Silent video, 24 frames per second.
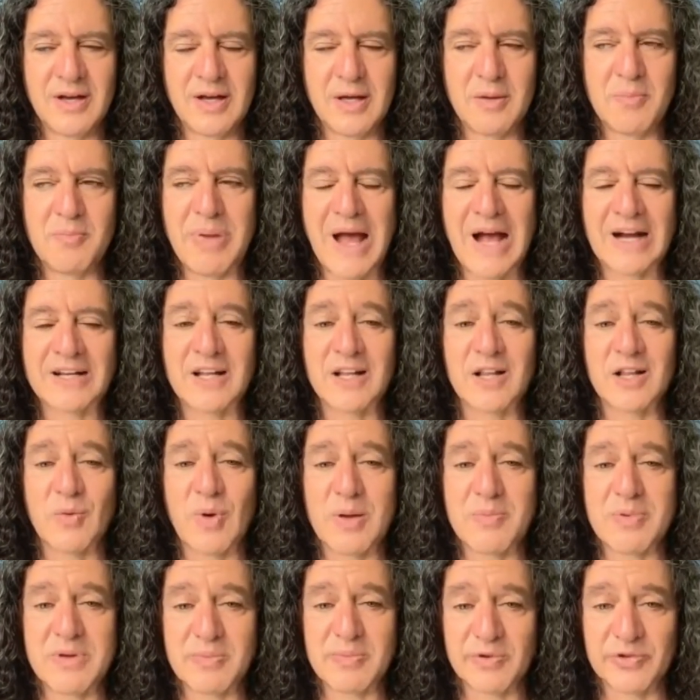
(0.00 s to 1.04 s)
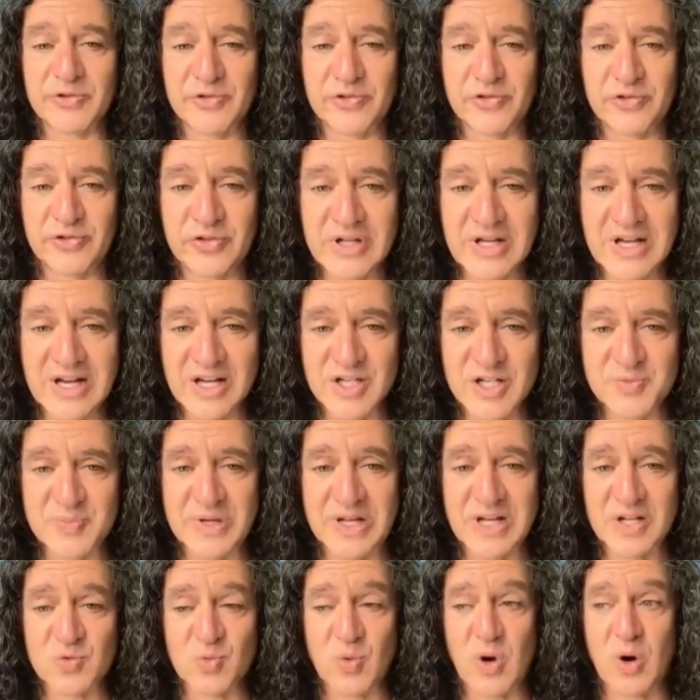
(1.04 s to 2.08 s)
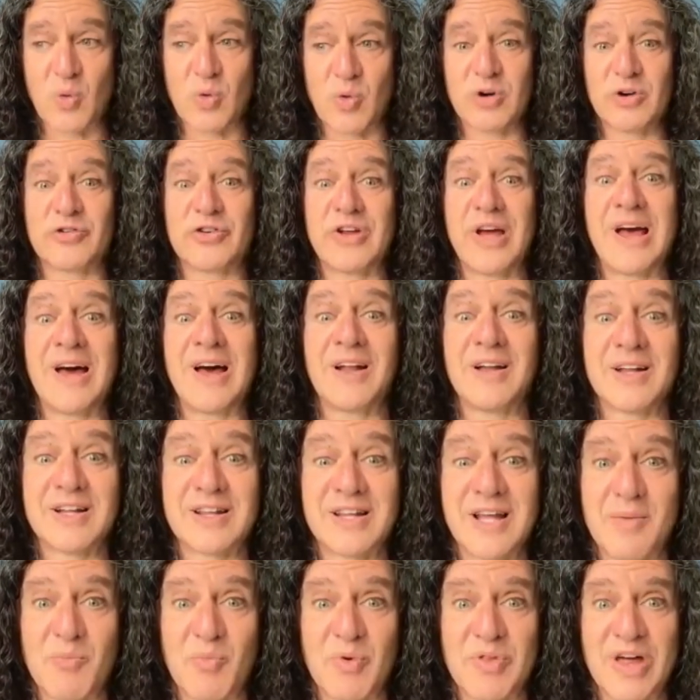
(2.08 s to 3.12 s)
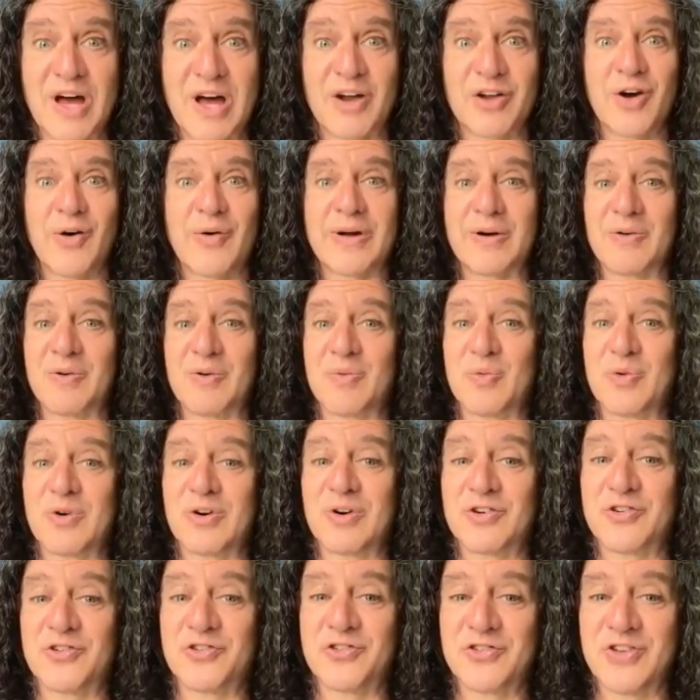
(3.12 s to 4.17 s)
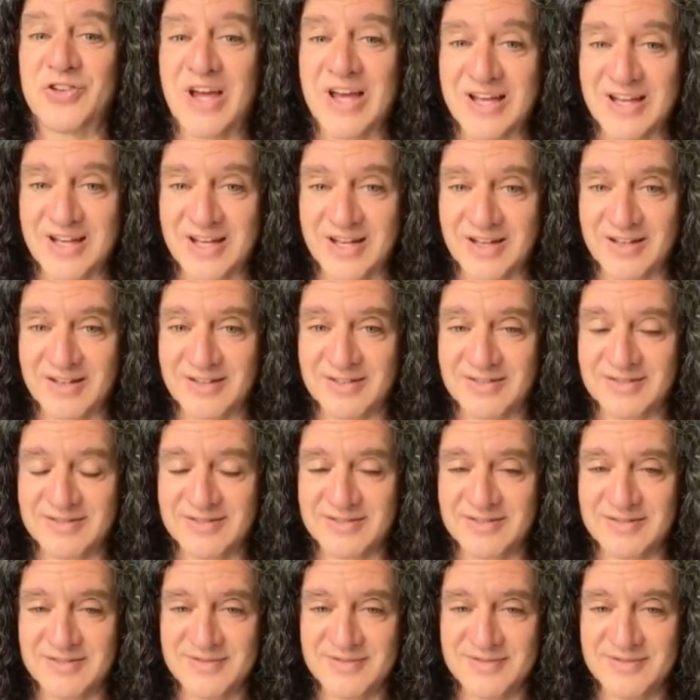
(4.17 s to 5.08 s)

impacting the way people see us because what we're telling them without knowing what we're saying.